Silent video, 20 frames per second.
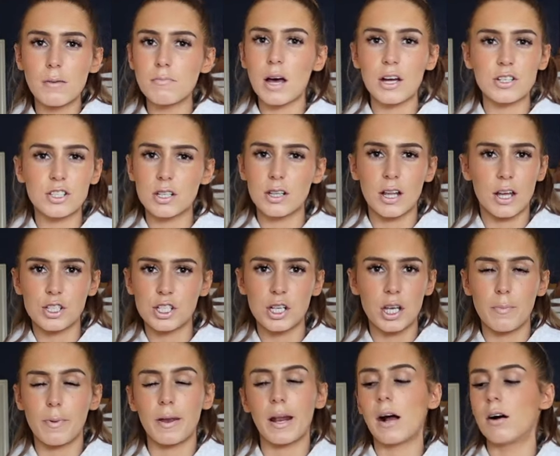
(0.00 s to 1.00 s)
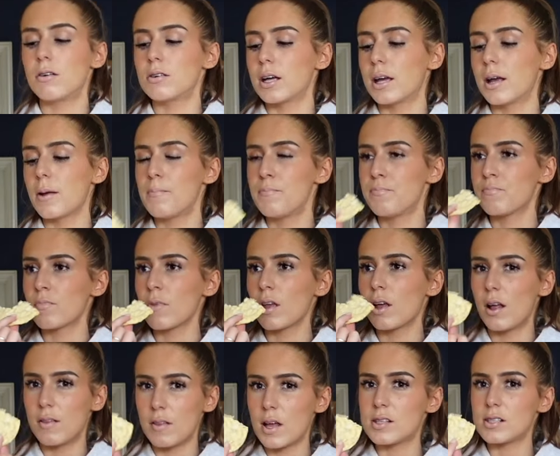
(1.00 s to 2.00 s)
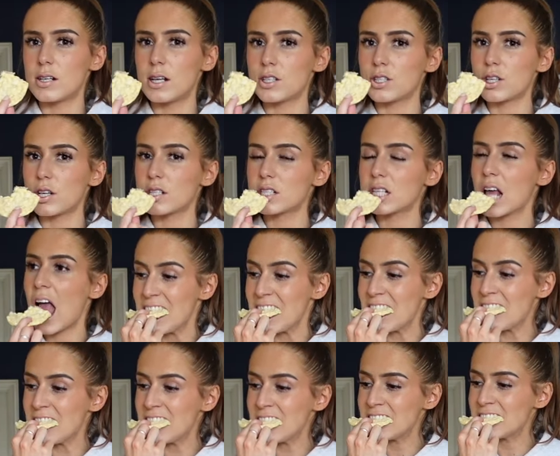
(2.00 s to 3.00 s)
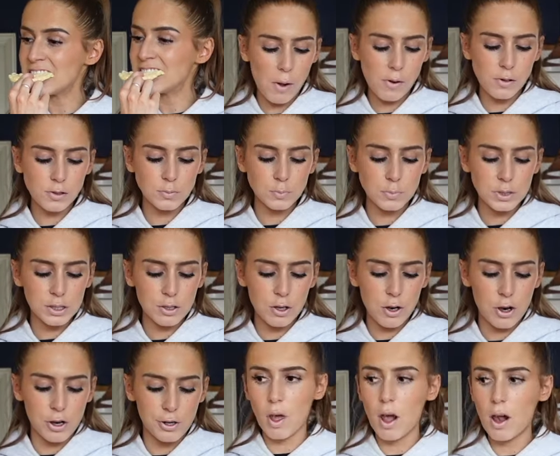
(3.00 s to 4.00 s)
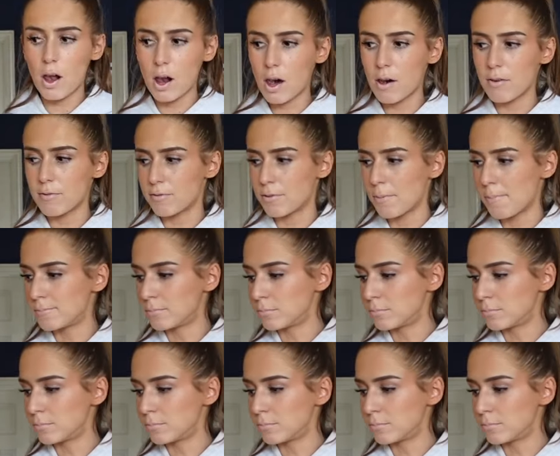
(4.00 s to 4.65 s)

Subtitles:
imagine they're cheap in Aldi and they're delicious. Oh my God, I love.